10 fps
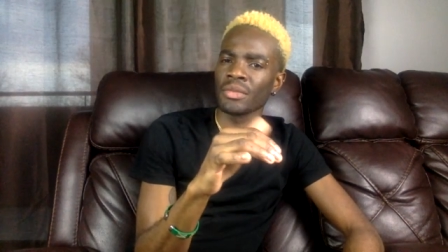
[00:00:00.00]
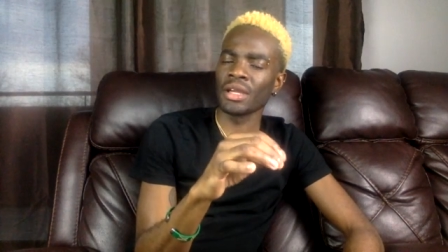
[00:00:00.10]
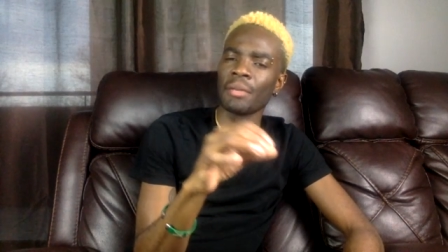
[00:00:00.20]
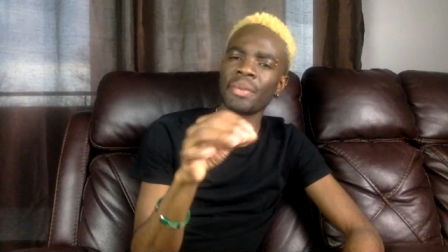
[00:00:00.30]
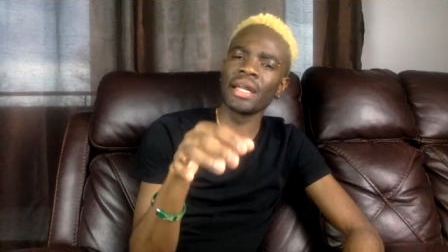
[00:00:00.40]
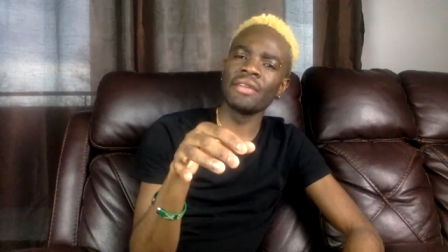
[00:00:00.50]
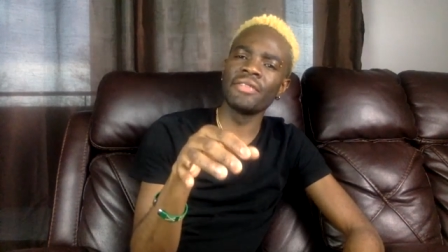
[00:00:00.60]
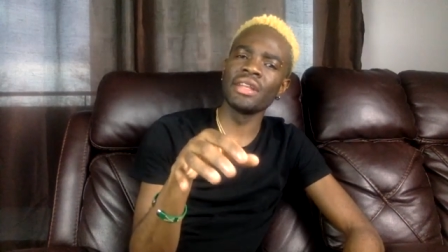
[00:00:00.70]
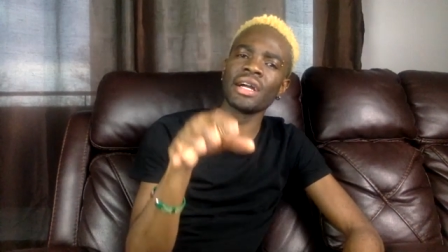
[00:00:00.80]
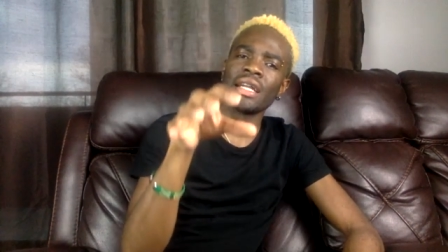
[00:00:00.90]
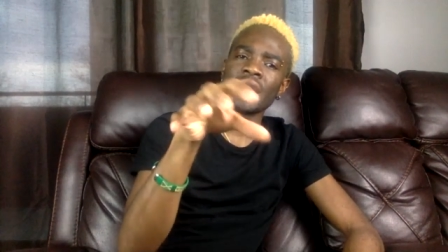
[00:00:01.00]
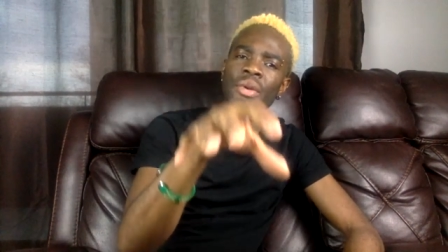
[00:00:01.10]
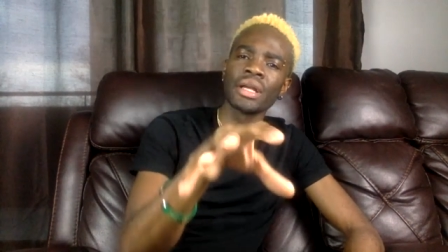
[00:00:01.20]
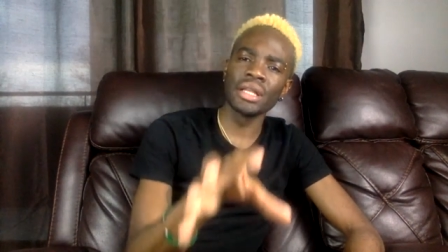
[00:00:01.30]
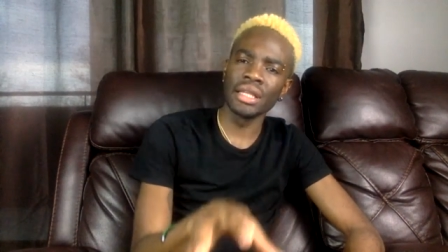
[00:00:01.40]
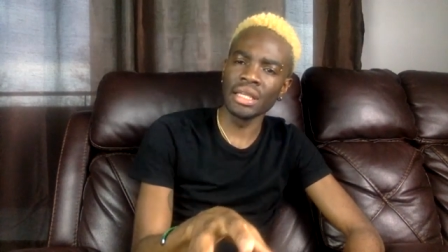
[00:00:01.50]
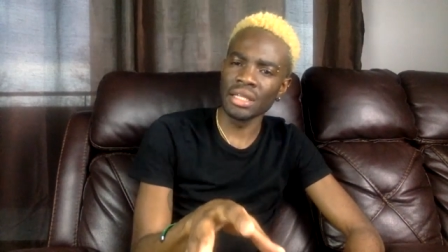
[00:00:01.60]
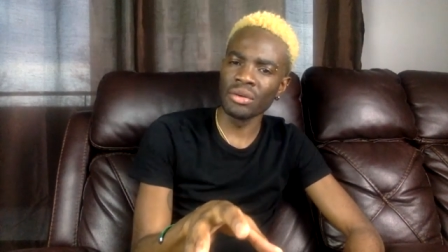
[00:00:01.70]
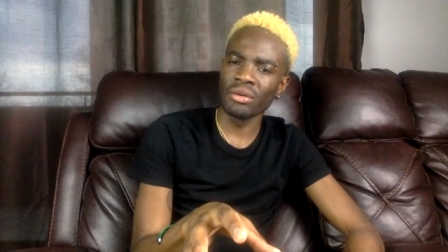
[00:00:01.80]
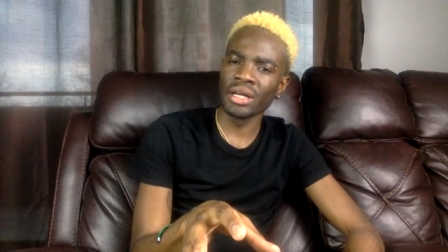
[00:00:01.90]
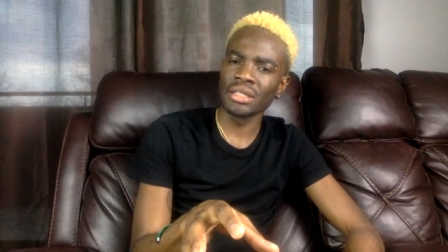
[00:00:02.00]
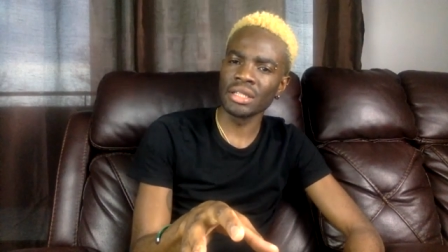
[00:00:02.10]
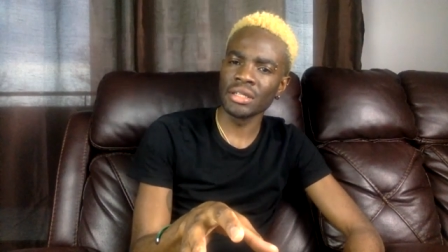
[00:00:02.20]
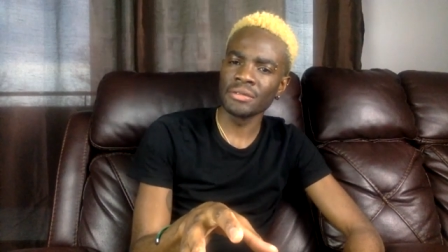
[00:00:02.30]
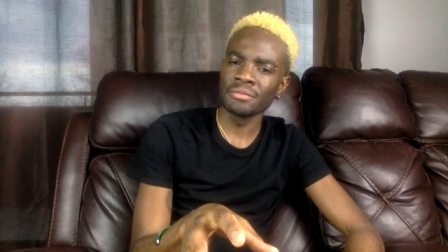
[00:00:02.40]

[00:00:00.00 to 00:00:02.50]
Apply the vinegar directly in the water